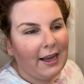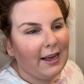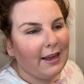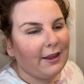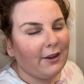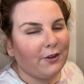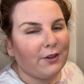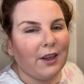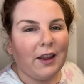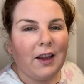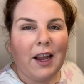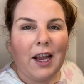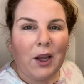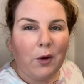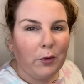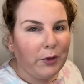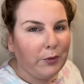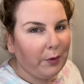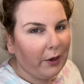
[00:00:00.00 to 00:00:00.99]
There's a
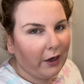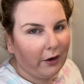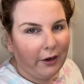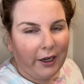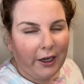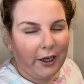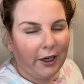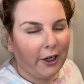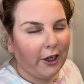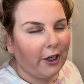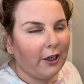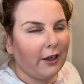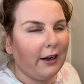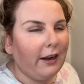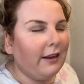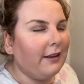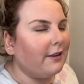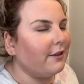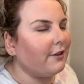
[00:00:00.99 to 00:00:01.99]
language barrier.
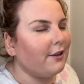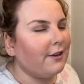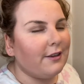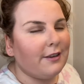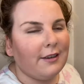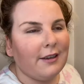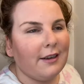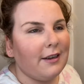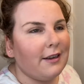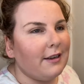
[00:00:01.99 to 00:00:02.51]
It's just